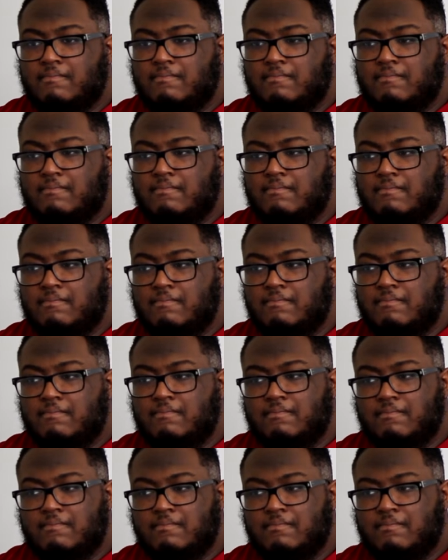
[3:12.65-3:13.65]

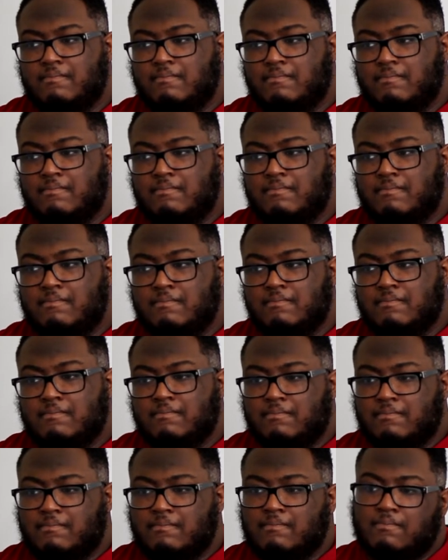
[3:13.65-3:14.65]

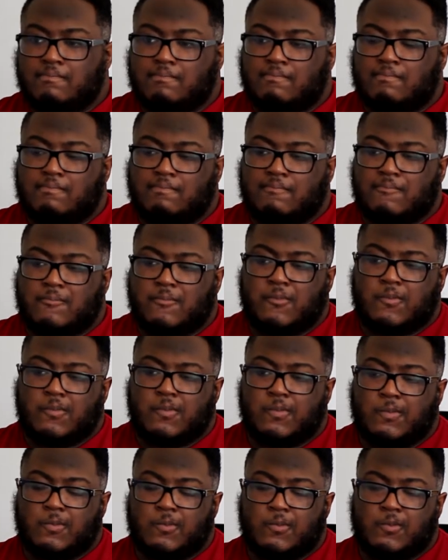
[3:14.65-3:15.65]

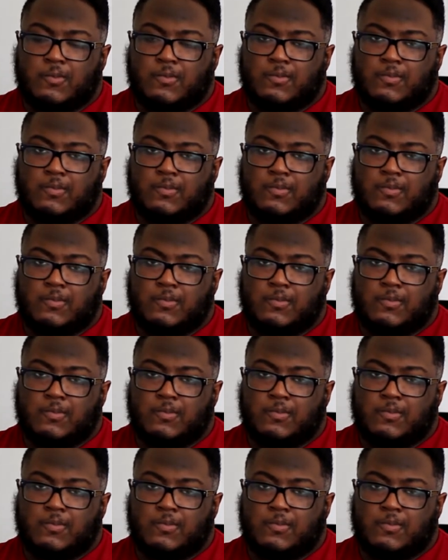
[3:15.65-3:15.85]
No words are spoken by the person on screen.